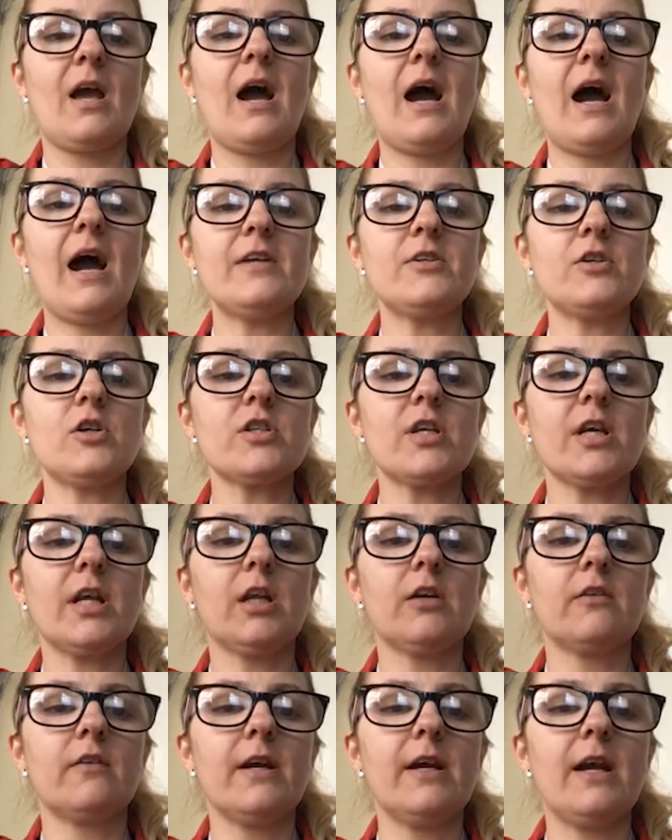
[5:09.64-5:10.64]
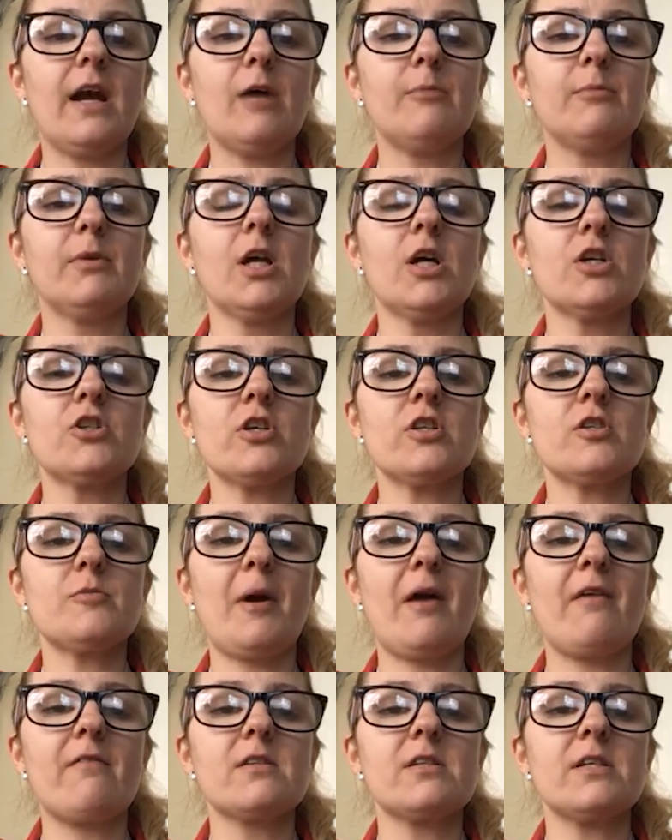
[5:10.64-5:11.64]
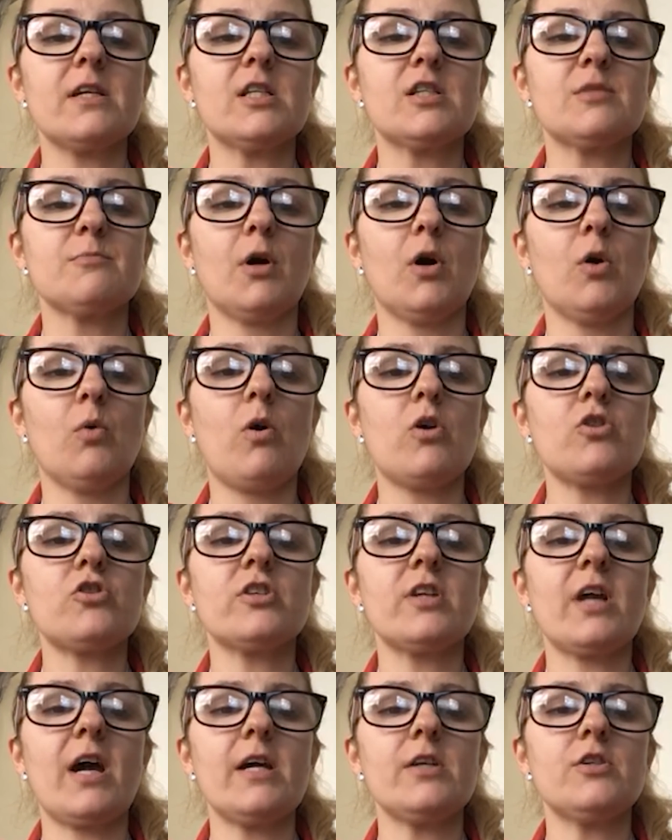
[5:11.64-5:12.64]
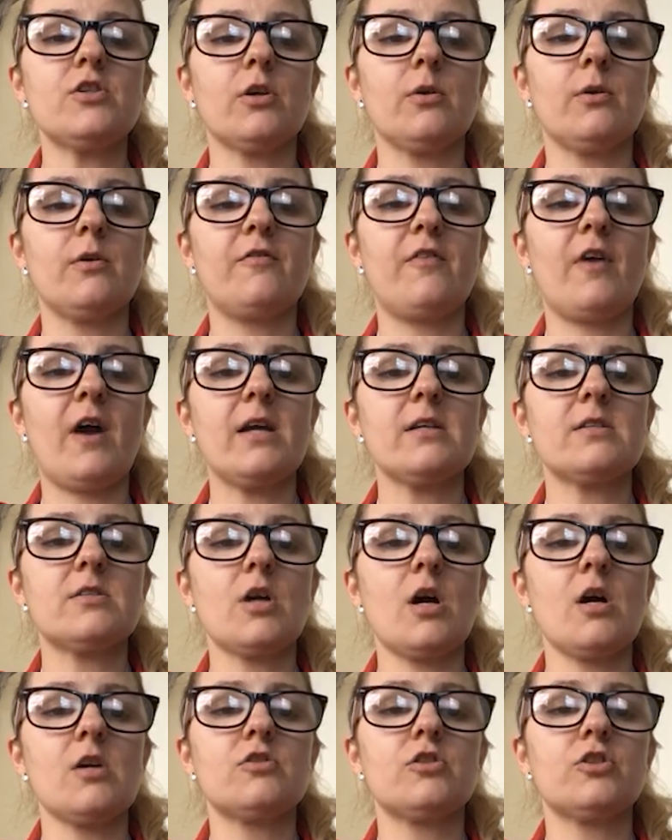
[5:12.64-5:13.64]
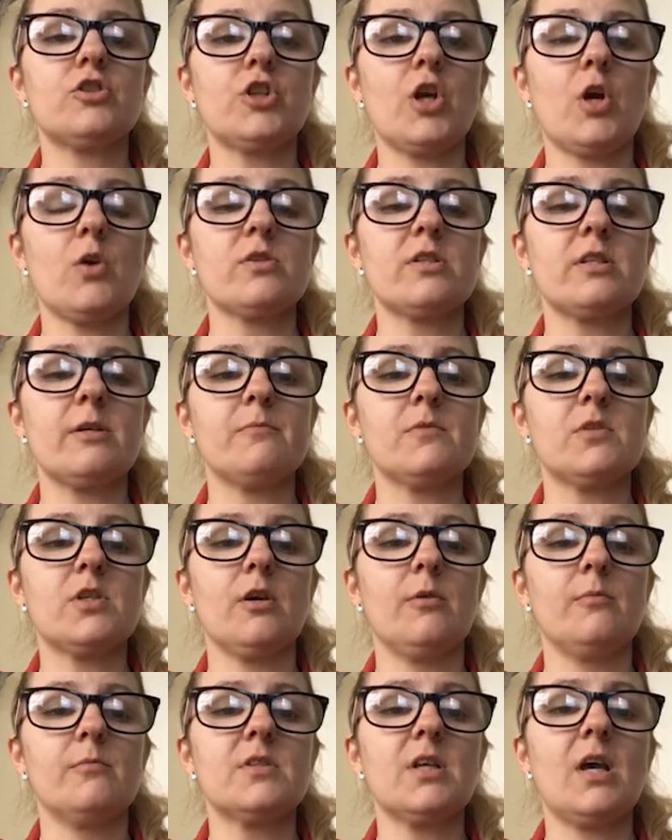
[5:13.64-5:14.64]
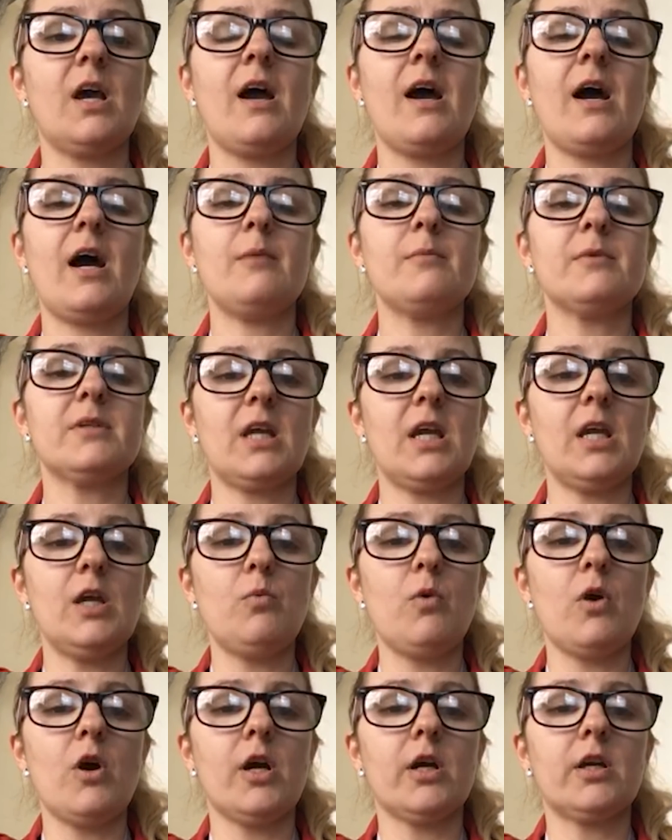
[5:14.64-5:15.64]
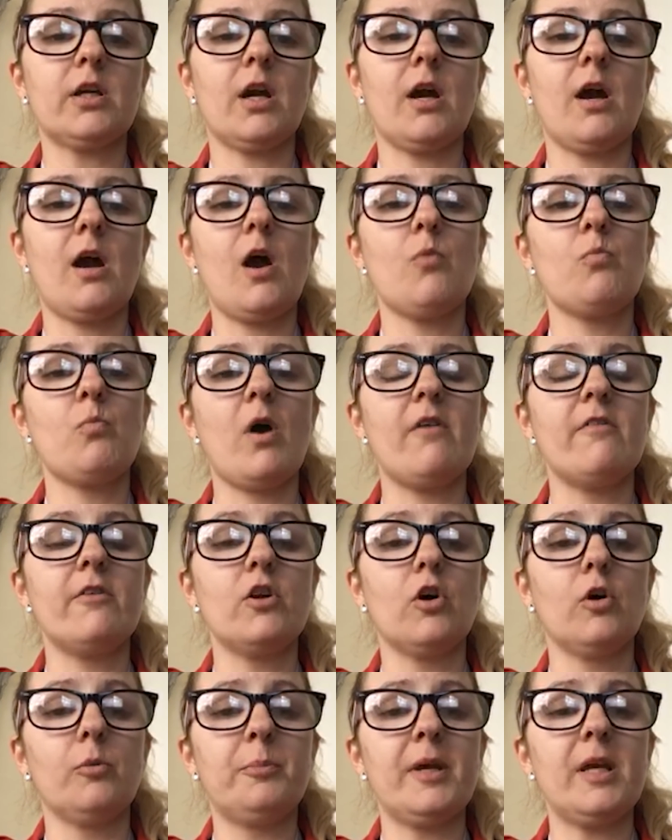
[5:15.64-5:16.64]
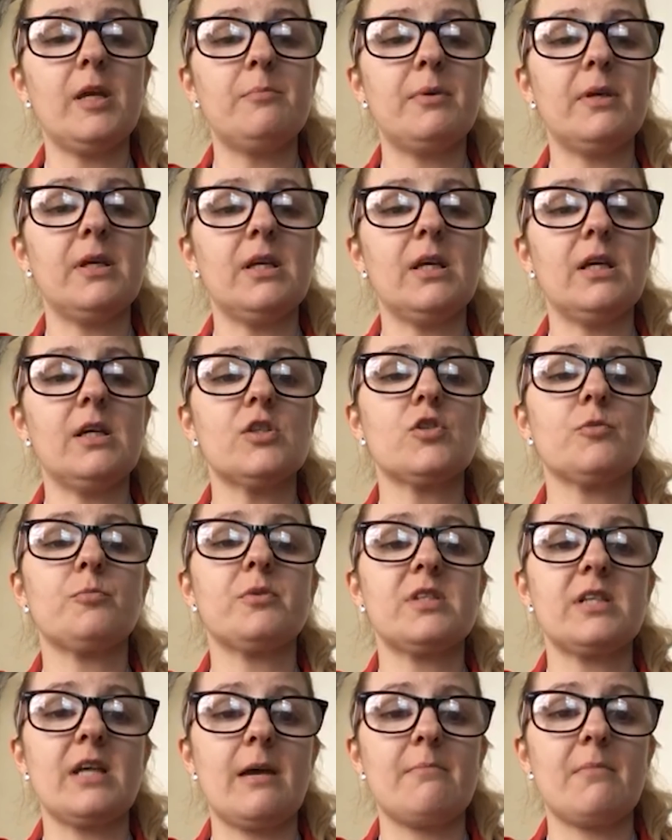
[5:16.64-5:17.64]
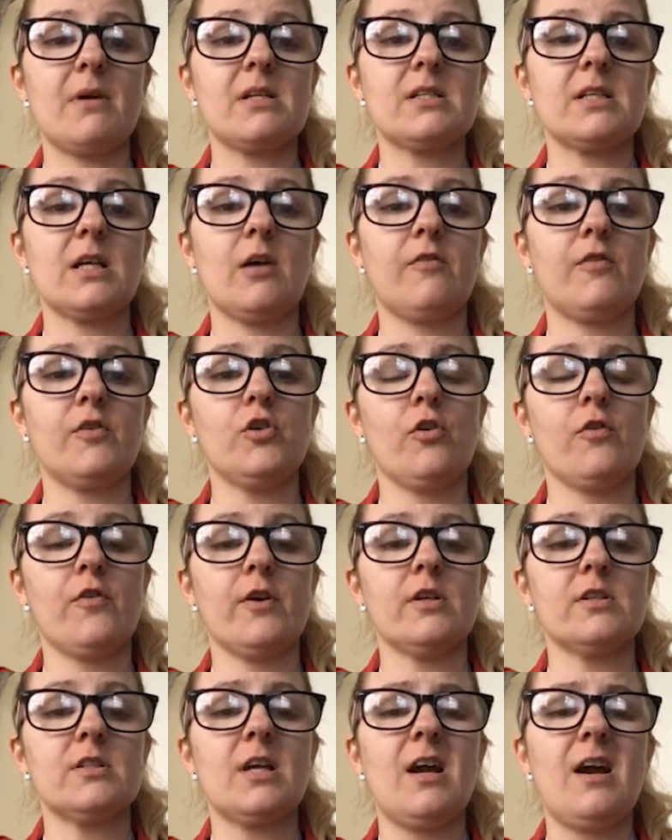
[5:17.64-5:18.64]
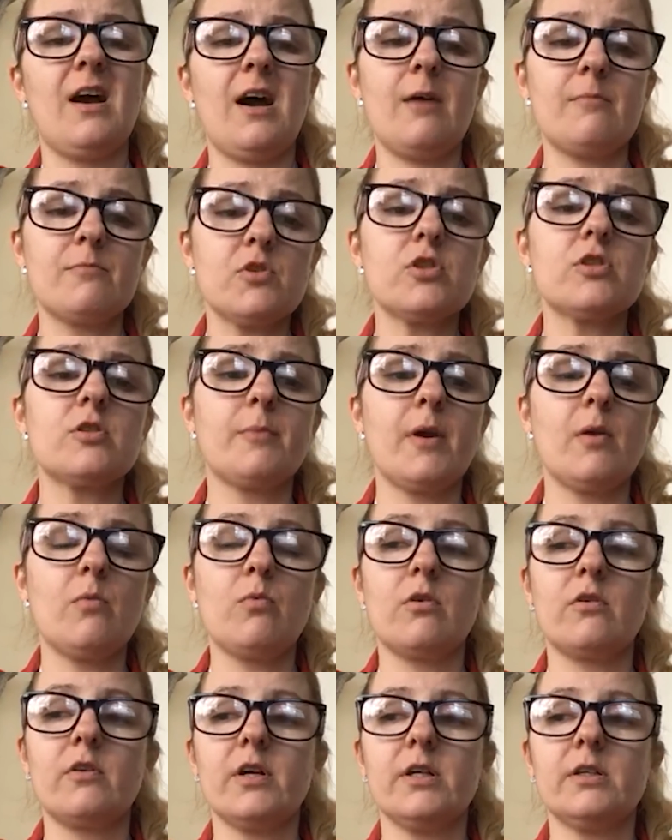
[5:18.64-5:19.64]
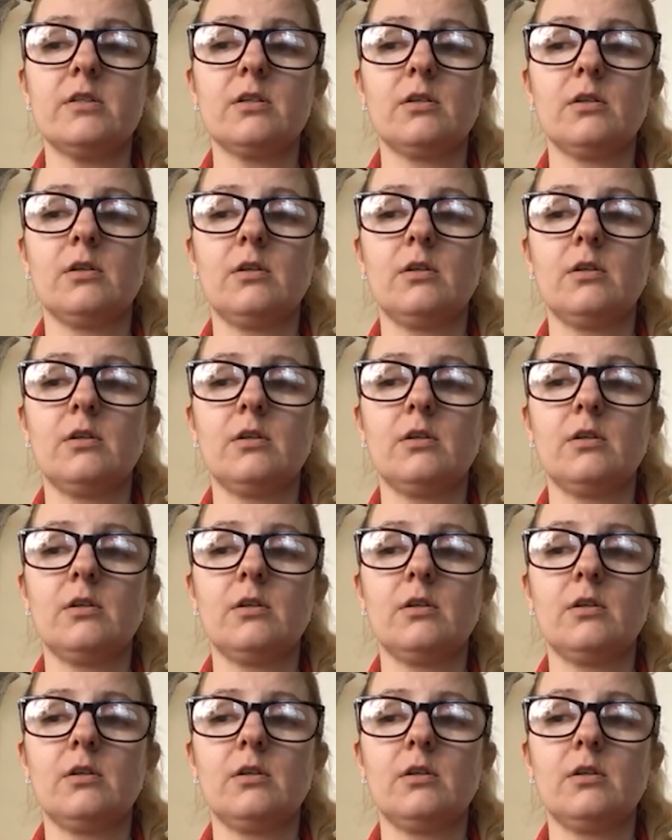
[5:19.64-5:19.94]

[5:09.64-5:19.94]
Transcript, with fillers: Hi Doctor Hilary, I'm allergic to paracetamol. What should I do if I start to show symptoms? I'm a key worker and wearing all P P E to protect myself and others. I'm just a bit worried.